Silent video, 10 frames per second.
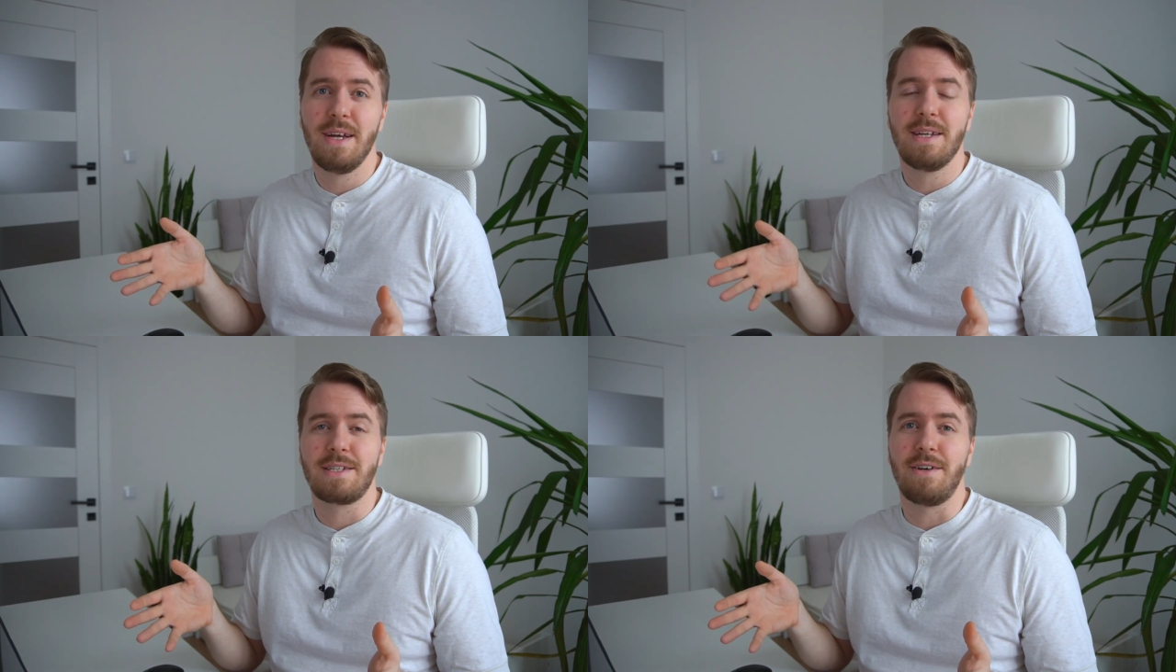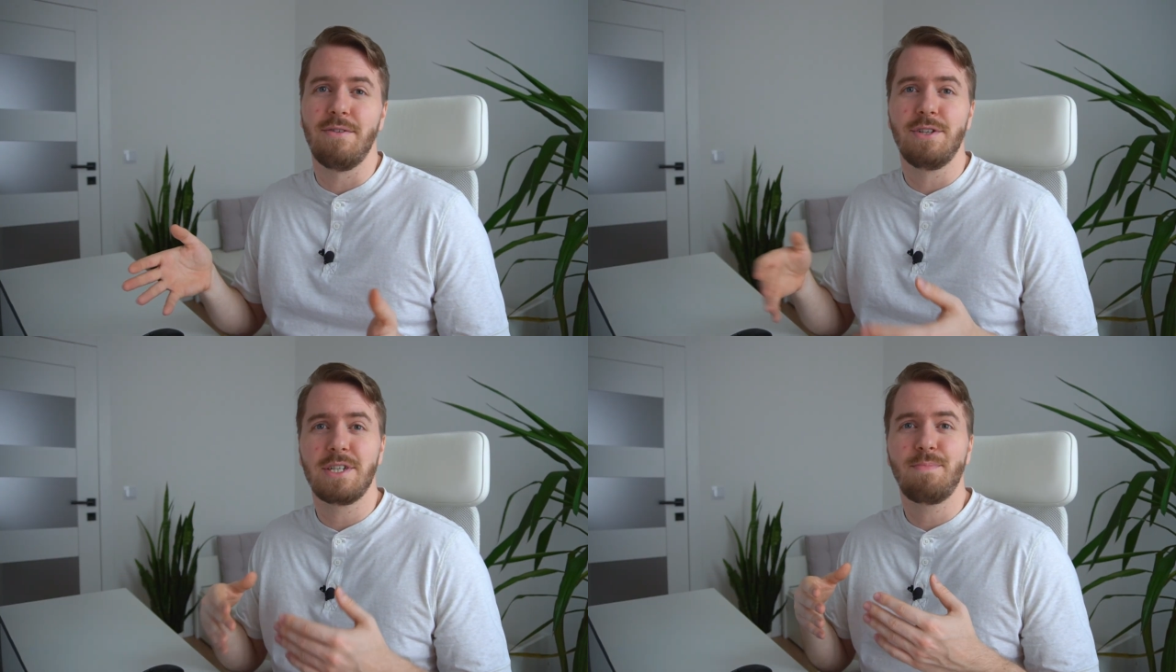So
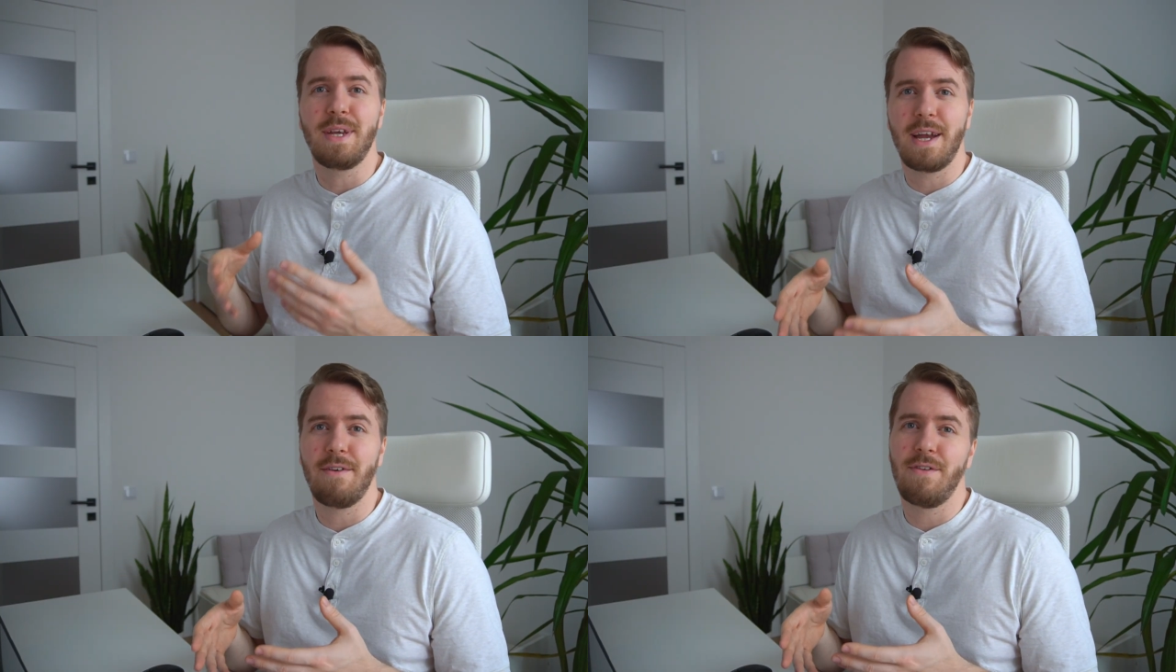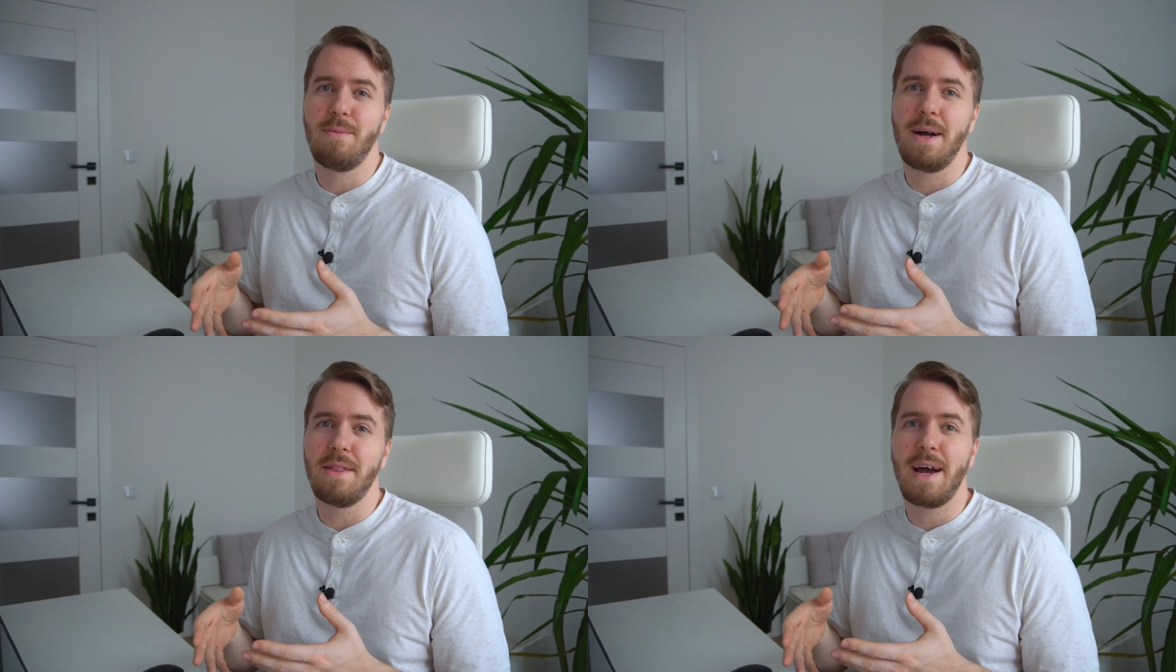just be careful
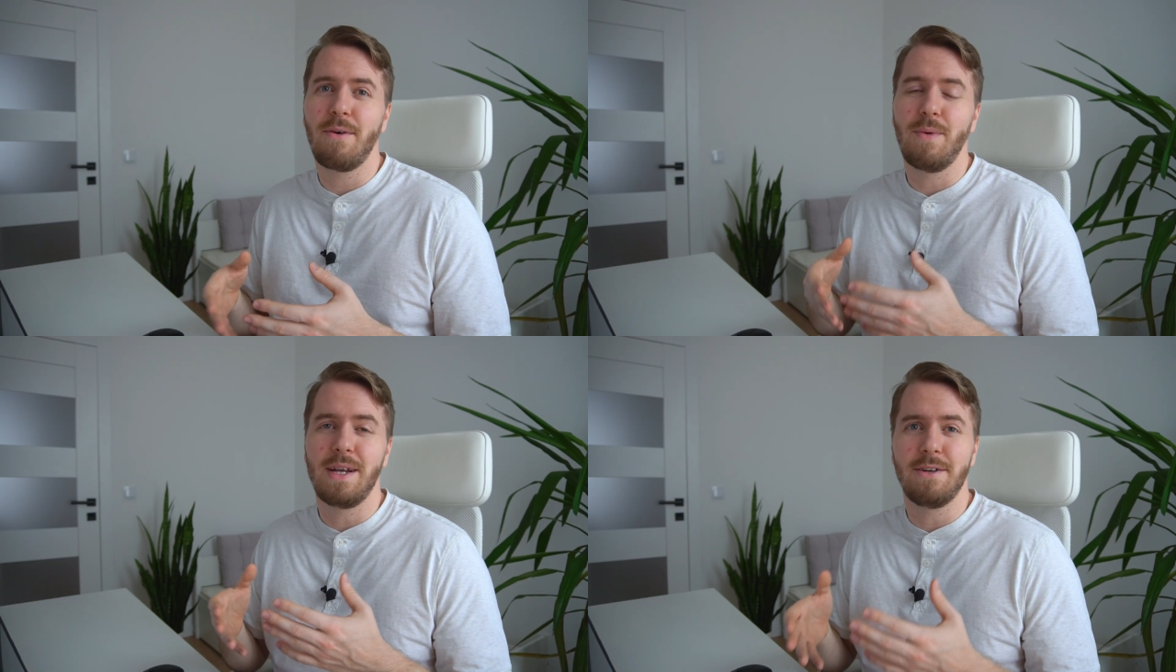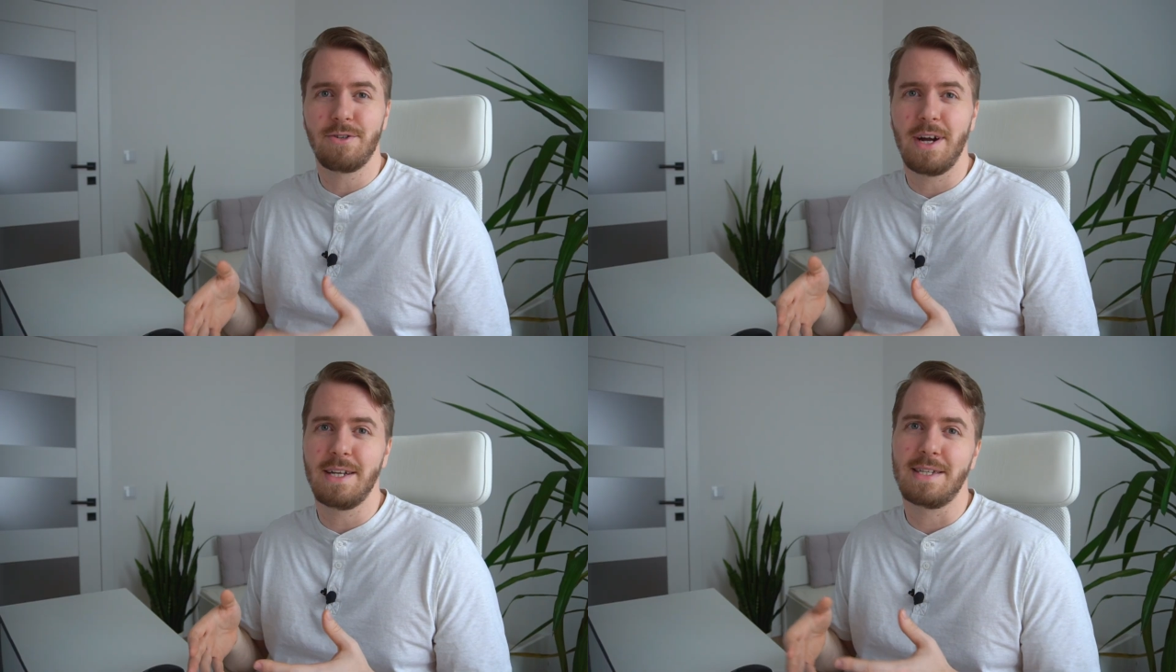about that when you're
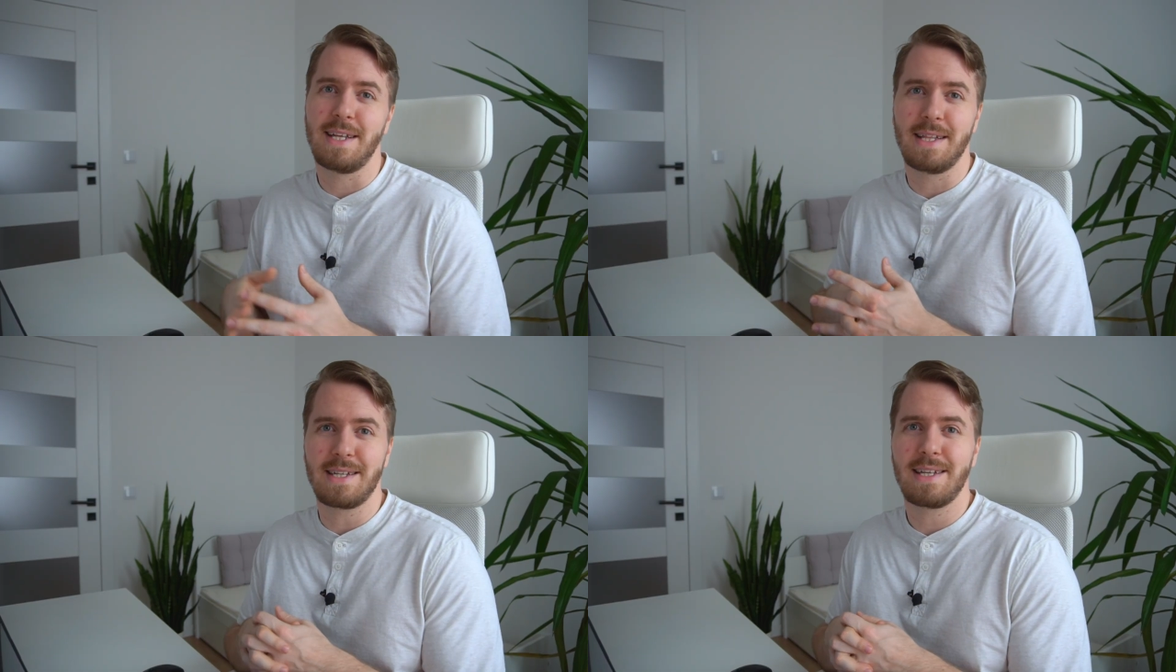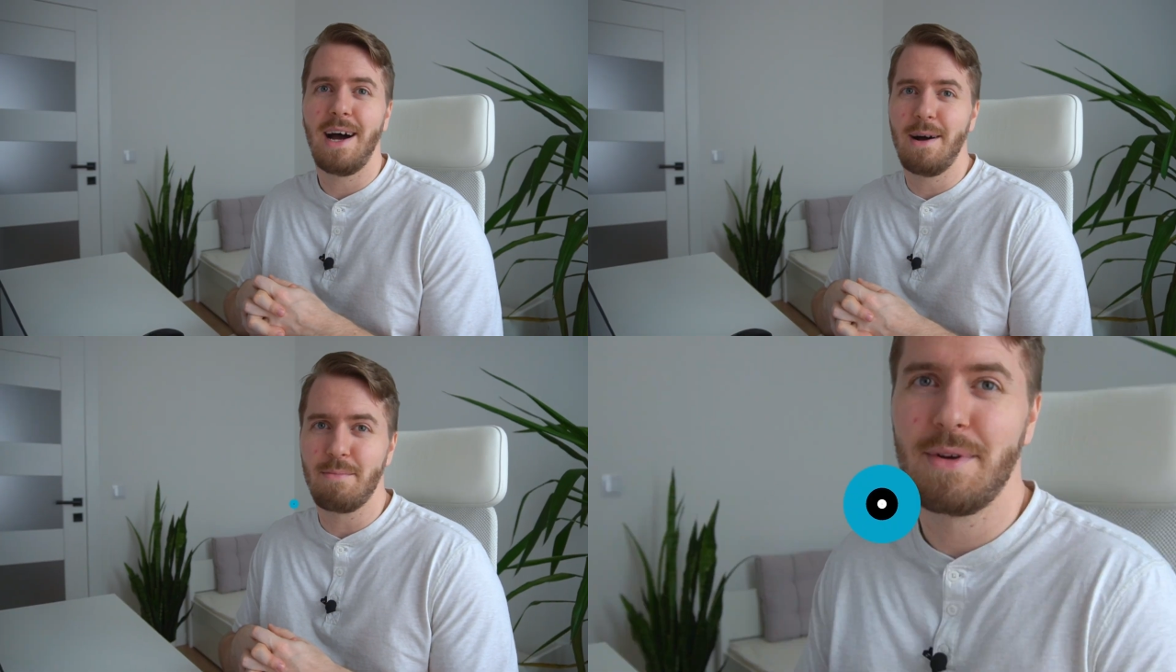trying to set this
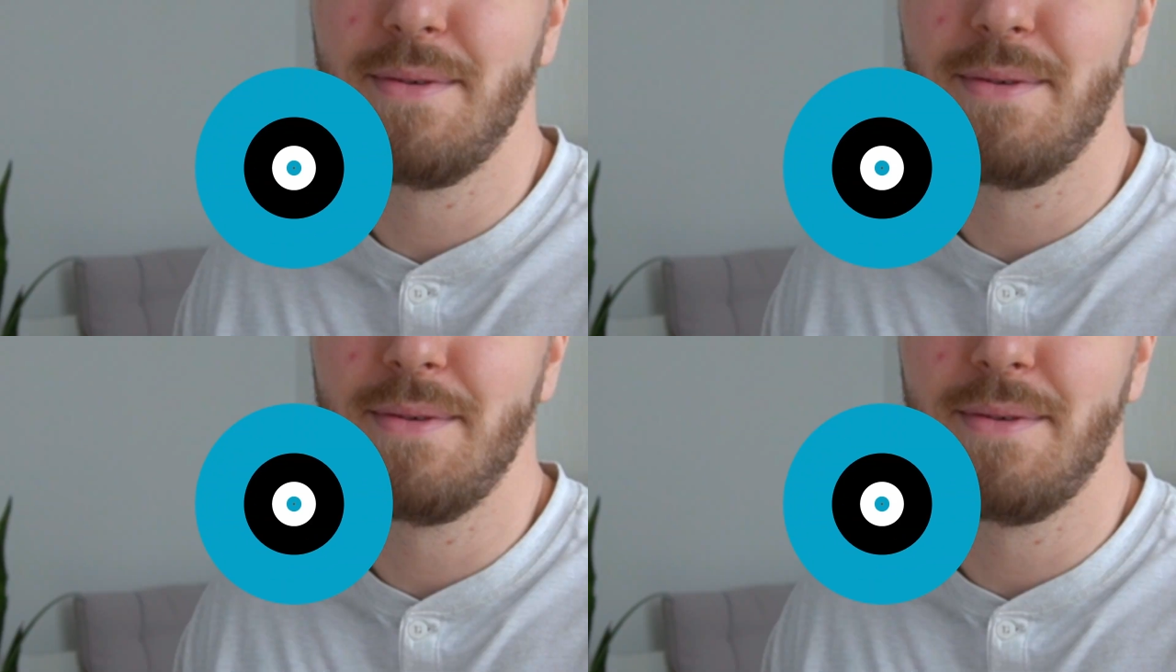up.